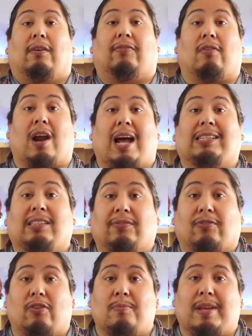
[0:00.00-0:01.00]
For as
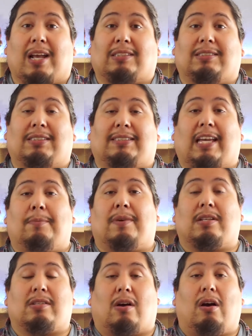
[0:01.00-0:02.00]
affirming as these
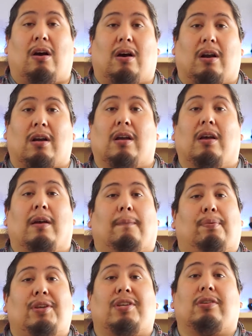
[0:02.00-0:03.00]
statements are,
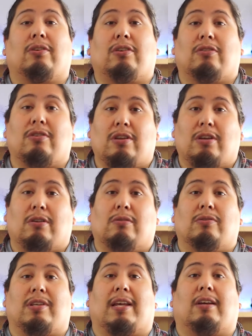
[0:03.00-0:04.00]
preaching the good
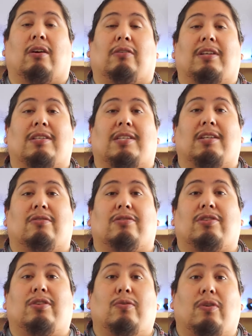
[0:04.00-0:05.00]
news and calling
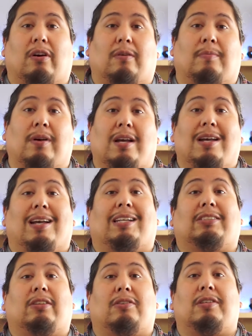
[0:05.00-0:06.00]
sinners to him
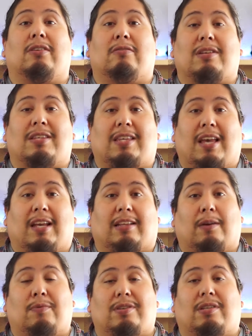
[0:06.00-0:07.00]
is not the only thing
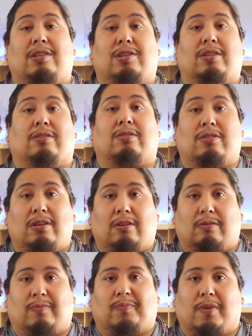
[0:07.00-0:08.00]
that we see Jesus do.